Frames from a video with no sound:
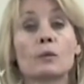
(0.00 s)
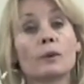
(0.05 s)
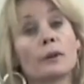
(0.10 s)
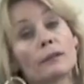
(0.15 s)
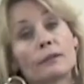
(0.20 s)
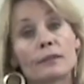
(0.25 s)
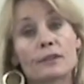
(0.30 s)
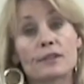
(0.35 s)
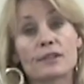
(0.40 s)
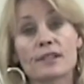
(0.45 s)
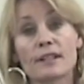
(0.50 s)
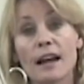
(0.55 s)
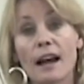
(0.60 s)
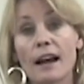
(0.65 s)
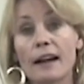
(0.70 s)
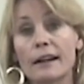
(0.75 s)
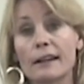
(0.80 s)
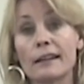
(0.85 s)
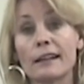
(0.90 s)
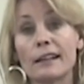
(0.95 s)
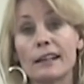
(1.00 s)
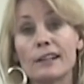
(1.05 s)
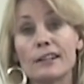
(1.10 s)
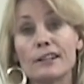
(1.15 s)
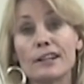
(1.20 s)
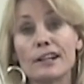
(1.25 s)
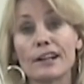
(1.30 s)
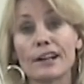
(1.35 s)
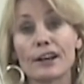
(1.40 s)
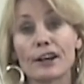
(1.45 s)
Riverside
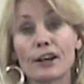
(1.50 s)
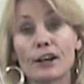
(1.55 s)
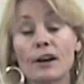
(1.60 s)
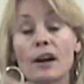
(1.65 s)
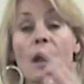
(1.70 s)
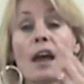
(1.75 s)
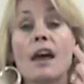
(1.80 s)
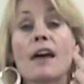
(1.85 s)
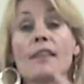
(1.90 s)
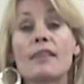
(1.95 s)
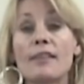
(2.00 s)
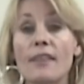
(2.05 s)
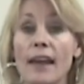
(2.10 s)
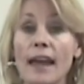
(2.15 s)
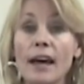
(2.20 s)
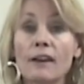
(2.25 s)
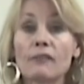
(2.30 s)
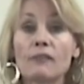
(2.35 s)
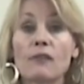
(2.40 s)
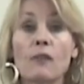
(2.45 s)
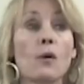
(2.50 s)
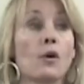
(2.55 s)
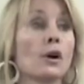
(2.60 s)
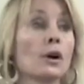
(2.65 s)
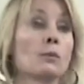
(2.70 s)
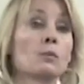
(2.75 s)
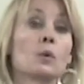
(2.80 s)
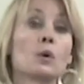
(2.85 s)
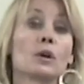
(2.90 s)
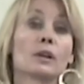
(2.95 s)
in here, that
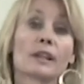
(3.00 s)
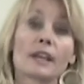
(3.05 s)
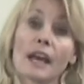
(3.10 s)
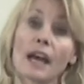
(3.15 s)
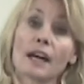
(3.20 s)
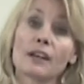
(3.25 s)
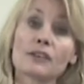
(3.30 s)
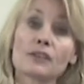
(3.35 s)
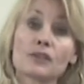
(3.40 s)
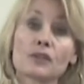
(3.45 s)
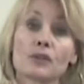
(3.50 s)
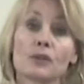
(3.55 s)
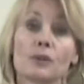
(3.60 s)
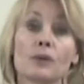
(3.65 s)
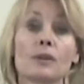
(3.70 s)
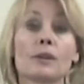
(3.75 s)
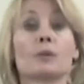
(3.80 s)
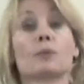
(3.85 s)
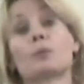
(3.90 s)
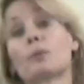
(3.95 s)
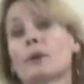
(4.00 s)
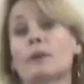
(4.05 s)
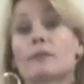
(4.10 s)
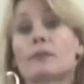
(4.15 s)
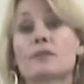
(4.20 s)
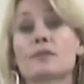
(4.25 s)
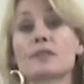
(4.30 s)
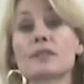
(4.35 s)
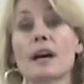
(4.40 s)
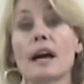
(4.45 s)
form will get to the
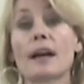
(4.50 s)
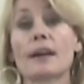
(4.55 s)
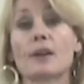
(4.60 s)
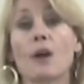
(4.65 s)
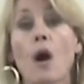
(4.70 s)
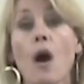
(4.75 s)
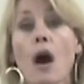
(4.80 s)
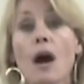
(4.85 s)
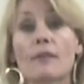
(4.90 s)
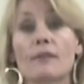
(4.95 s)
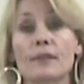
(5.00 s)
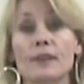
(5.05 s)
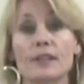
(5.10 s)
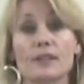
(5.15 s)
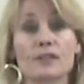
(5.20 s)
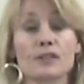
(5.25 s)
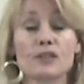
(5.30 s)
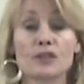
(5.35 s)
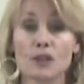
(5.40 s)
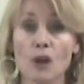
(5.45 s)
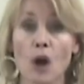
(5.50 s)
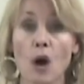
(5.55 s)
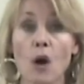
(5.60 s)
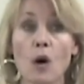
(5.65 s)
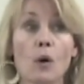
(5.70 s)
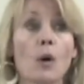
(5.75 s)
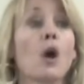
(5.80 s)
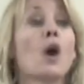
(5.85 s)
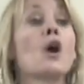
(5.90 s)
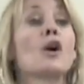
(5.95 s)
Riverside office.
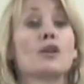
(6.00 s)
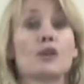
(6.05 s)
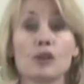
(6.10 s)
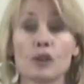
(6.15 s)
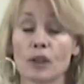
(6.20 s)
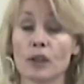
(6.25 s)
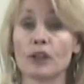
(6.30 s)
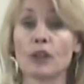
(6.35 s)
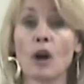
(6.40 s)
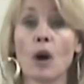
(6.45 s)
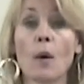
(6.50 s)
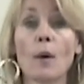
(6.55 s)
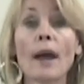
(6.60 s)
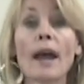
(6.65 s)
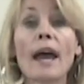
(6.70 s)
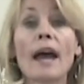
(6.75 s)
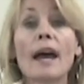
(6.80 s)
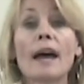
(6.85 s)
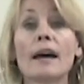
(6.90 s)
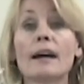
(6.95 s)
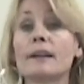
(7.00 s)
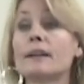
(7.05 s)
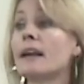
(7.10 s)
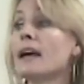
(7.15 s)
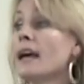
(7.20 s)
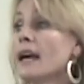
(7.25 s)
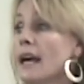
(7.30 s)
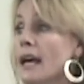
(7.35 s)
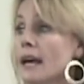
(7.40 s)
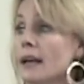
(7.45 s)
So you can go ahead
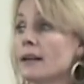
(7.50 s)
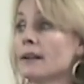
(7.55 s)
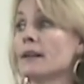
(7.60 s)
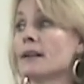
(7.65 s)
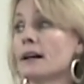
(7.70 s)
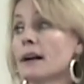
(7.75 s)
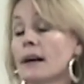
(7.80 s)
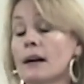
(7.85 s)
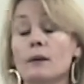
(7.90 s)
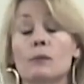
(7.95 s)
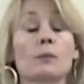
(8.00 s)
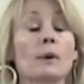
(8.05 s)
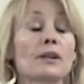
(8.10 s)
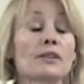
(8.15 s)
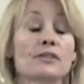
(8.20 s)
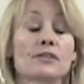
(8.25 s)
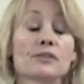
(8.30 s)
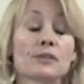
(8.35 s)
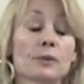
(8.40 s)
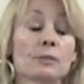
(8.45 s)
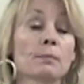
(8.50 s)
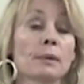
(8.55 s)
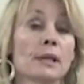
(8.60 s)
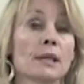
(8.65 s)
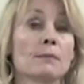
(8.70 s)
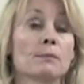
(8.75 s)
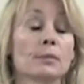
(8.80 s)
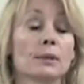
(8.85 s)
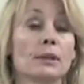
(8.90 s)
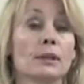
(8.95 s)
and register
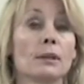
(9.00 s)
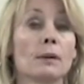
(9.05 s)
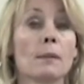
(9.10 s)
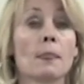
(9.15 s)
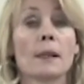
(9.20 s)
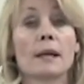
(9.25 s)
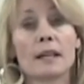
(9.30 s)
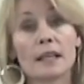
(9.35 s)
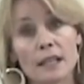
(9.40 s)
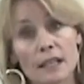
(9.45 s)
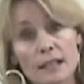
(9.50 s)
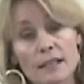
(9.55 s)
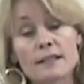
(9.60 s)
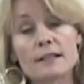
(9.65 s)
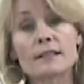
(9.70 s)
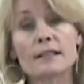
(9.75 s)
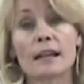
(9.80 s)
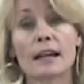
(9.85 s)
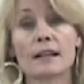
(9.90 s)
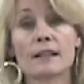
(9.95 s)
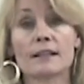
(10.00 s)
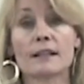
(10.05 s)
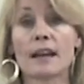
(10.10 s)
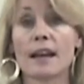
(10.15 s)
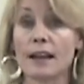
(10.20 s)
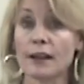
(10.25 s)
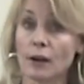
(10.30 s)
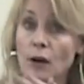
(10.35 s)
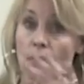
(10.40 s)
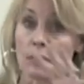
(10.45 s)
people in San
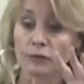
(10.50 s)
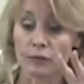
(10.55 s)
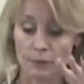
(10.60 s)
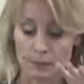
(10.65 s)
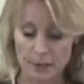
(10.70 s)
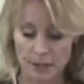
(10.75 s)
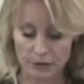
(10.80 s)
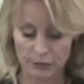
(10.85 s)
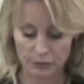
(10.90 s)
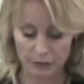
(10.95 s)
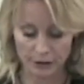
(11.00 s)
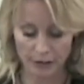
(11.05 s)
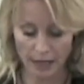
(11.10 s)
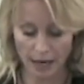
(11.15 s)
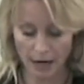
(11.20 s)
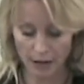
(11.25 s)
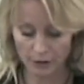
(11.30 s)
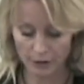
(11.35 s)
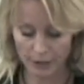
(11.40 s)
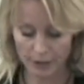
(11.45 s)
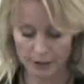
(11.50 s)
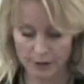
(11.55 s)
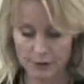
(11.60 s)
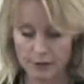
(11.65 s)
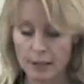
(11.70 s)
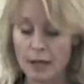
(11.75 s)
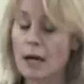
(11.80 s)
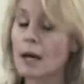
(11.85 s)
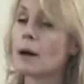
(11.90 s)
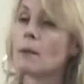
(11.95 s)
Diego from different
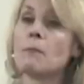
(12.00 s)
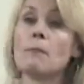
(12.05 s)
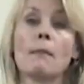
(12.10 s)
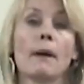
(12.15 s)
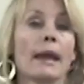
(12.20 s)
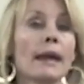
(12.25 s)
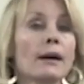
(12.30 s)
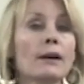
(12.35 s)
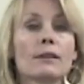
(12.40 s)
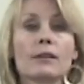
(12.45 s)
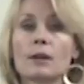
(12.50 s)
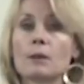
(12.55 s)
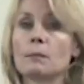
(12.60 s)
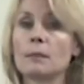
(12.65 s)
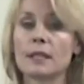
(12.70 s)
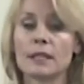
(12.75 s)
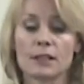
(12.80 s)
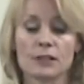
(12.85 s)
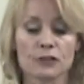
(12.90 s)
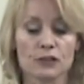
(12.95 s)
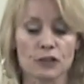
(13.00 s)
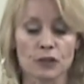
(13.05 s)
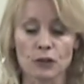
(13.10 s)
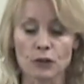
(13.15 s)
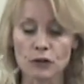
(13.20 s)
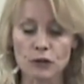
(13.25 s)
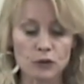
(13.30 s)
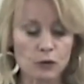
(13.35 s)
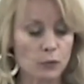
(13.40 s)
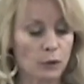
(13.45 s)
counties. Mail them in as
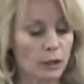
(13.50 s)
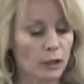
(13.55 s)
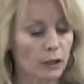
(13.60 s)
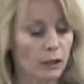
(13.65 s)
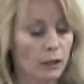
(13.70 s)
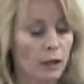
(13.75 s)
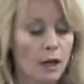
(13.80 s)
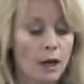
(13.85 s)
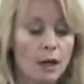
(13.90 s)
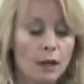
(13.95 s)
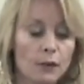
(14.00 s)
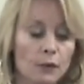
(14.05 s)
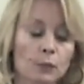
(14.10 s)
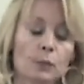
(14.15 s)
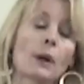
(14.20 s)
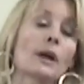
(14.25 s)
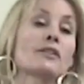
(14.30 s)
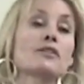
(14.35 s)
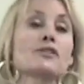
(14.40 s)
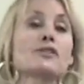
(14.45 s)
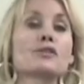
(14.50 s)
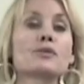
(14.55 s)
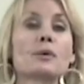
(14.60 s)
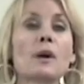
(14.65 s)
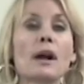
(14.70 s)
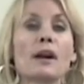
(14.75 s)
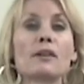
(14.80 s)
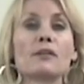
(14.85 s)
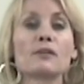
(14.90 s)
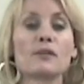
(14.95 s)
usual. The
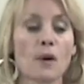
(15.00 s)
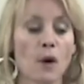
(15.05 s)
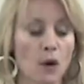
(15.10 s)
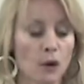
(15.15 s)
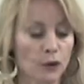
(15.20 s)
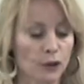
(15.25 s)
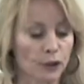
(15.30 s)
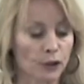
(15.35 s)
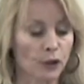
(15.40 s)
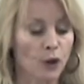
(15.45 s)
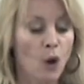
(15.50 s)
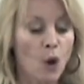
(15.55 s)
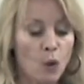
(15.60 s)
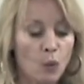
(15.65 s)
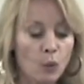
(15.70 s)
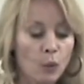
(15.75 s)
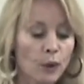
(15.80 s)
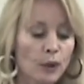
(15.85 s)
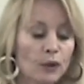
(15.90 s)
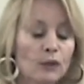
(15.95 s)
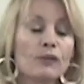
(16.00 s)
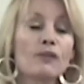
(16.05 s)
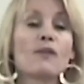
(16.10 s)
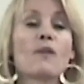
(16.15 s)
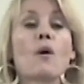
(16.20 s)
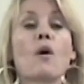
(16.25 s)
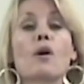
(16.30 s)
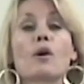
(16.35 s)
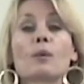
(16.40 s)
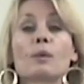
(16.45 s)
registrar of voter will
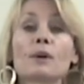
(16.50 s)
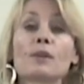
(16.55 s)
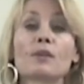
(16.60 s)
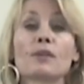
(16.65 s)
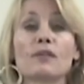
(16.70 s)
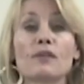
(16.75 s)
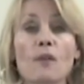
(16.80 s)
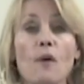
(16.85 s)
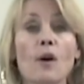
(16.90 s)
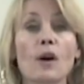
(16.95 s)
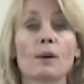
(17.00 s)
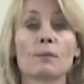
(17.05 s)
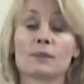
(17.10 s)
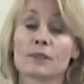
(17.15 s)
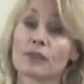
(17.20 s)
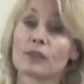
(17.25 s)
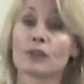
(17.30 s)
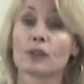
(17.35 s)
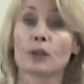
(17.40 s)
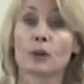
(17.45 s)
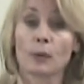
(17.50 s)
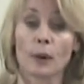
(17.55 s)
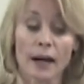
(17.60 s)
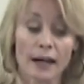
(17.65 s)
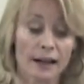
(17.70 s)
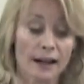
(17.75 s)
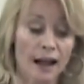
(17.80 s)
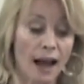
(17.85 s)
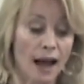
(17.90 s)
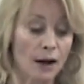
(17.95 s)
forward the form to the
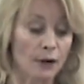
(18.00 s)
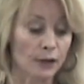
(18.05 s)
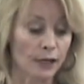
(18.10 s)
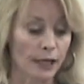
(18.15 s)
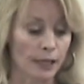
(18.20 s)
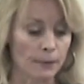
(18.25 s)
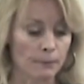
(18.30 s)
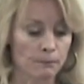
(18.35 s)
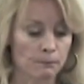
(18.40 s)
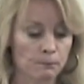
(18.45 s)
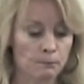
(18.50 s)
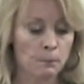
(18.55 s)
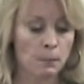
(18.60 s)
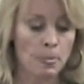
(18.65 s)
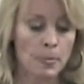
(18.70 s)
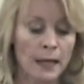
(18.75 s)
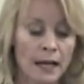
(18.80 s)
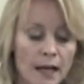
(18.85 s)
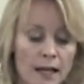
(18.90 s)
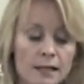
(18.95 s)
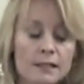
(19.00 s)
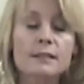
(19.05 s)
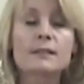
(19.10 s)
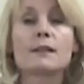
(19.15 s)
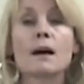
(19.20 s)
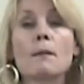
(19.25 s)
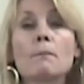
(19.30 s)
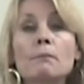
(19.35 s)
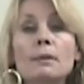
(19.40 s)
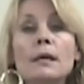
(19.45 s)
correct county.
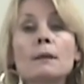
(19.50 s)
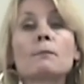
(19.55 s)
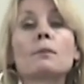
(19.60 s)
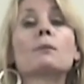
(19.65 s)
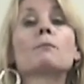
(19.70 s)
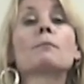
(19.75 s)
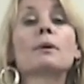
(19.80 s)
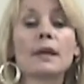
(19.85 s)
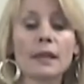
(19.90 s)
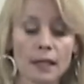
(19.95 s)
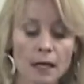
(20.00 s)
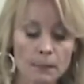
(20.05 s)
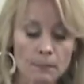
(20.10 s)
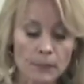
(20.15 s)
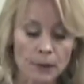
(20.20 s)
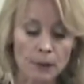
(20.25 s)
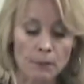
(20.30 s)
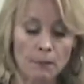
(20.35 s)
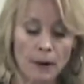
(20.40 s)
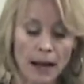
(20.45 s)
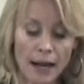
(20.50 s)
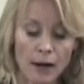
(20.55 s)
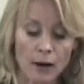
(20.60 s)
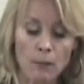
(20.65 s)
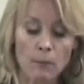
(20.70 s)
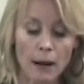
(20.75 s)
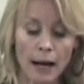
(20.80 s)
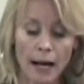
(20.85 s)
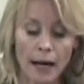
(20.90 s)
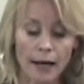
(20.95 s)
Some people pick up their
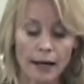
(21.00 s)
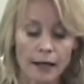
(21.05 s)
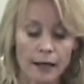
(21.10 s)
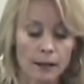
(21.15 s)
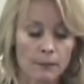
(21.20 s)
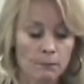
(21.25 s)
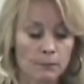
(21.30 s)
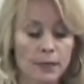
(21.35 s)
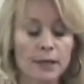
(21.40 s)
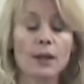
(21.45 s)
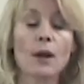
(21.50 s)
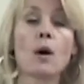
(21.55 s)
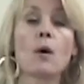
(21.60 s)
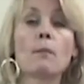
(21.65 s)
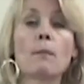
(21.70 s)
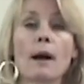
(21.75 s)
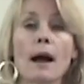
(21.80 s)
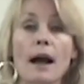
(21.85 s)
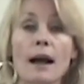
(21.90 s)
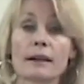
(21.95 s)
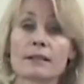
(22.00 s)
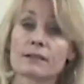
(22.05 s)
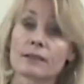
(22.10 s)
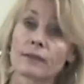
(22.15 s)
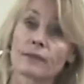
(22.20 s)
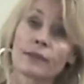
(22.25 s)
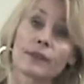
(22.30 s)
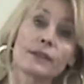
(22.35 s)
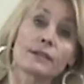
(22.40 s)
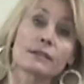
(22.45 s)
mail by P.O. Box.
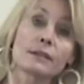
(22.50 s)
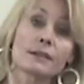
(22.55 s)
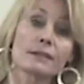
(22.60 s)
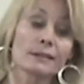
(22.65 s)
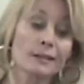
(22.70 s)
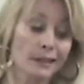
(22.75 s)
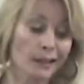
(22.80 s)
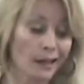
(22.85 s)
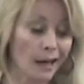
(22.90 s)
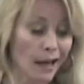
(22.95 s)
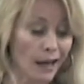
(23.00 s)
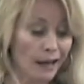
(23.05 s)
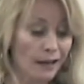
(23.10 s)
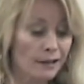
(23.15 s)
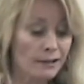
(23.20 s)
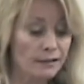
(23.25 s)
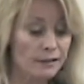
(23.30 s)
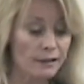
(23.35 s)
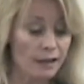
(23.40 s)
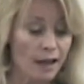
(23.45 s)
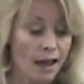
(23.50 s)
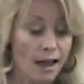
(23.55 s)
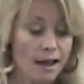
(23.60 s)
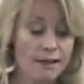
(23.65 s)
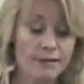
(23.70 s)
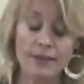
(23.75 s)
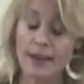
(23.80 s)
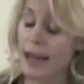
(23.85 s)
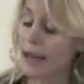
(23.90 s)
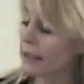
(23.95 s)
If this is the case,
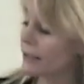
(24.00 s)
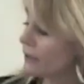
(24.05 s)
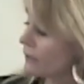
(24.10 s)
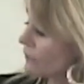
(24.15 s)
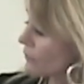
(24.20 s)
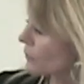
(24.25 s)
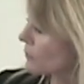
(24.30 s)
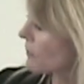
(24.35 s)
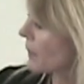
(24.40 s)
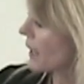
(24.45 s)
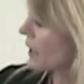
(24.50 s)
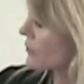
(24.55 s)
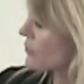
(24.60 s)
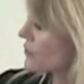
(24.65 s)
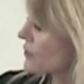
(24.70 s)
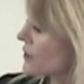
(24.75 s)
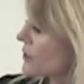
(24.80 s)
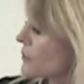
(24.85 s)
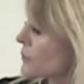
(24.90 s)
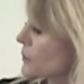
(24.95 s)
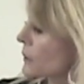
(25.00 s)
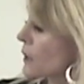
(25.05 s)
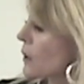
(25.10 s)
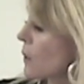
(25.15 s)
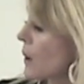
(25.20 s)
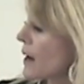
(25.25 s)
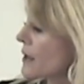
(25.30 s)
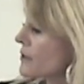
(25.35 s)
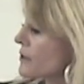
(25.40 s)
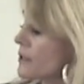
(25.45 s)
that information is
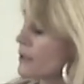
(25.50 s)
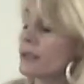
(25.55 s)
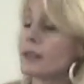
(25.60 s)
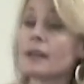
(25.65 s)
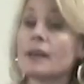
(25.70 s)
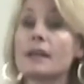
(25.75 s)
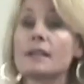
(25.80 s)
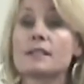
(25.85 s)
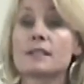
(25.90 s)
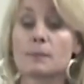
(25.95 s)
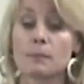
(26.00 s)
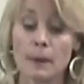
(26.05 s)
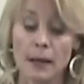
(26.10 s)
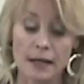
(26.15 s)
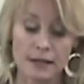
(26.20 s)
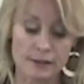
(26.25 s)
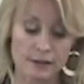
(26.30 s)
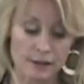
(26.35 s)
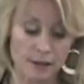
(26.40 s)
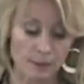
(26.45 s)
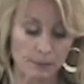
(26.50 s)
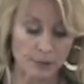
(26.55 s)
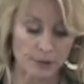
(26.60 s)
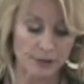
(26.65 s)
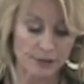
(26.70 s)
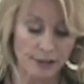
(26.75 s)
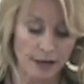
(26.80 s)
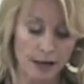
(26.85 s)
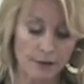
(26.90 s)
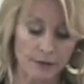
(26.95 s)
requested in space number
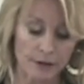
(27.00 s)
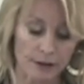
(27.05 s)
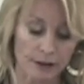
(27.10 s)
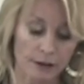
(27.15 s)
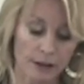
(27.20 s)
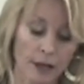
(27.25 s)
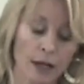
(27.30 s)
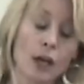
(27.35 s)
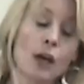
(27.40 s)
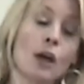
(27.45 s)
7.